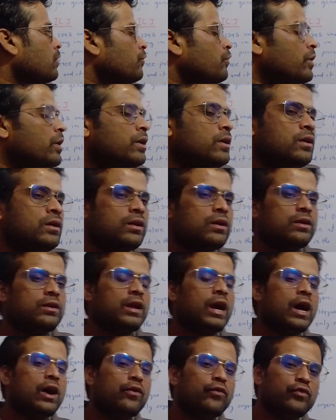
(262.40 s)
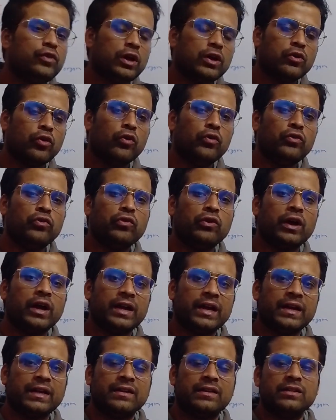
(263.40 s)
When now we are going to
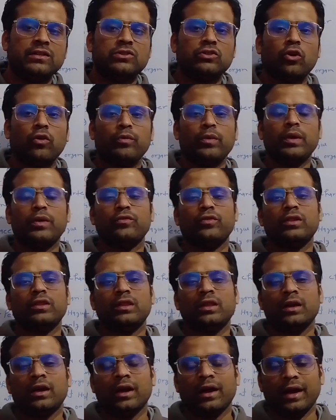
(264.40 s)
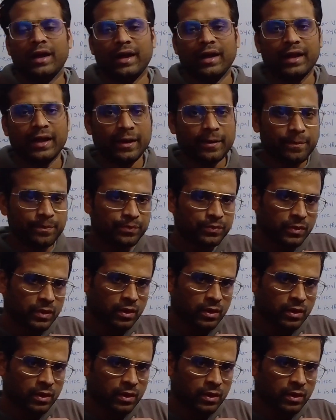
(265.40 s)
connect this topic with India,